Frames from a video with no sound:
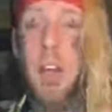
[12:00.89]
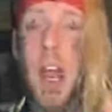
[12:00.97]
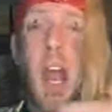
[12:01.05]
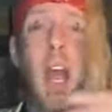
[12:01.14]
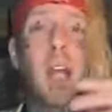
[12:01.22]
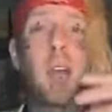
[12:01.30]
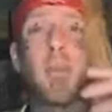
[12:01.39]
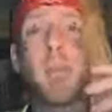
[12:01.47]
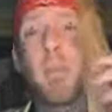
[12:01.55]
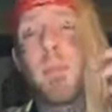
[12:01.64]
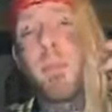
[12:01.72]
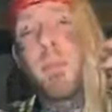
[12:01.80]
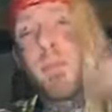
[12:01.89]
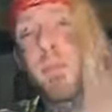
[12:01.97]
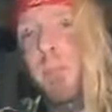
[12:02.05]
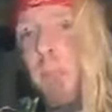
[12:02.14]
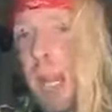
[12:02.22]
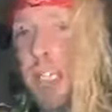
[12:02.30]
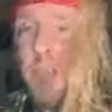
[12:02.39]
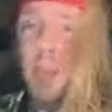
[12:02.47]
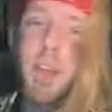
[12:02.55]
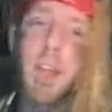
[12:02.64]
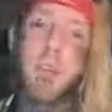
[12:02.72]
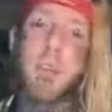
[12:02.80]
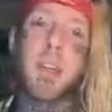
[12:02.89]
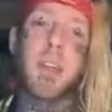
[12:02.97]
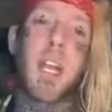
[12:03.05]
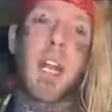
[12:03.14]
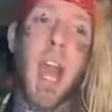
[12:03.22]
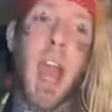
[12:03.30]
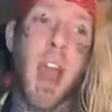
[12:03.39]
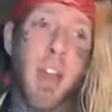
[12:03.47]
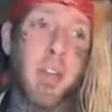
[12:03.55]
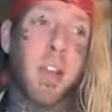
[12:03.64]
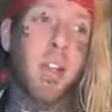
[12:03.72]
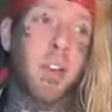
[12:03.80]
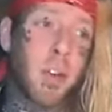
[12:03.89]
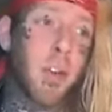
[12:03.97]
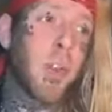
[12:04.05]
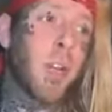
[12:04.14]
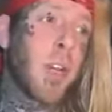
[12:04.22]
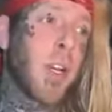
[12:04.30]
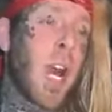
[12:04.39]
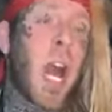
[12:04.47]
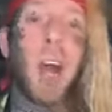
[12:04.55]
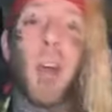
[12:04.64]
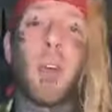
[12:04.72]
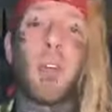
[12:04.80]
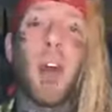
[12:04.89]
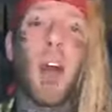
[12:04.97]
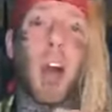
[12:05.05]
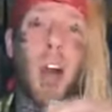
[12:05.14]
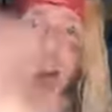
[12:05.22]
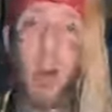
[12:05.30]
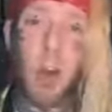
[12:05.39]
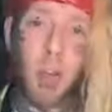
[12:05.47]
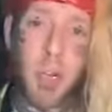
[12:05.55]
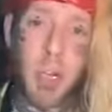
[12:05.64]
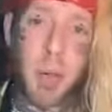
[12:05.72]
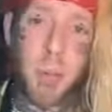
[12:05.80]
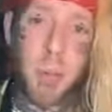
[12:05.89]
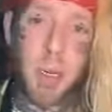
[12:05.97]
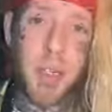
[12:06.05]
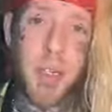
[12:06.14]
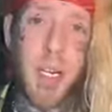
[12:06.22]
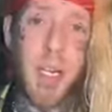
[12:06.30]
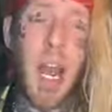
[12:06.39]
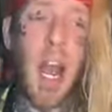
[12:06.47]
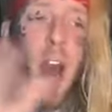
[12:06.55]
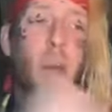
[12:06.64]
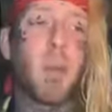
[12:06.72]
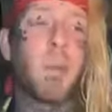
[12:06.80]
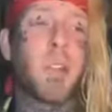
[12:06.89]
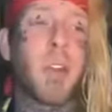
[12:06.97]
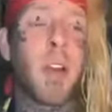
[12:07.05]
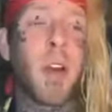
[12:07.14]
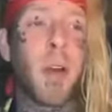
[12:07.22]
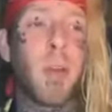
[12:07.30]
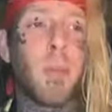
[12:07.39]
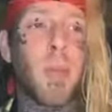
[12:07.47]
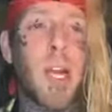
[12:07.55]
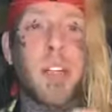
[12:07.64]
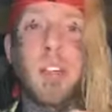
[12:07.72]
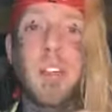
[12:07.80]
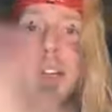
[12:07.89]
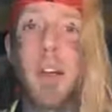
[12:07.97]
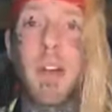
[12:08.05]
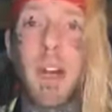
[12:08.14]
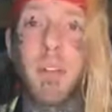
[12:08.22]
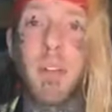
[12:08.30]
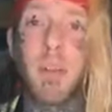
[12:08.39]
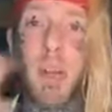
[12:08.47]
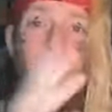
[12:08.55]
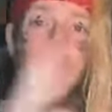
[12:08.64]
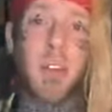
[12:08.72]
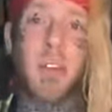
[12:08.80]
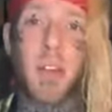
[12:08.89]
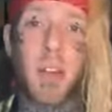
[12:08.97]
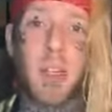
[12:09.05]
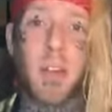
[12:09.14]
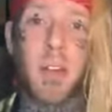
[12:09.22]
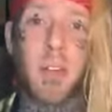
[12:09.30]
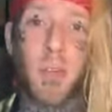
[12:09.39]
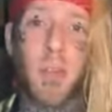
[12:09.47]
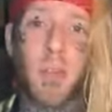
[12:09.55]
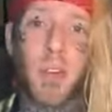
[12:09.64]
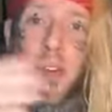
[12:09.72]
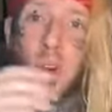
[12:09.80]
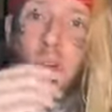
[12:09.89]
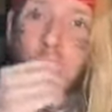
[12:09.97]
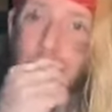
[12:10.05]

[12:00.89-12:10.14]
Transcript: I messed with Limp Bizkit heavy, dude. I owned all the Limp Bizkit albums. Um, I still love them and I still listen to them. So,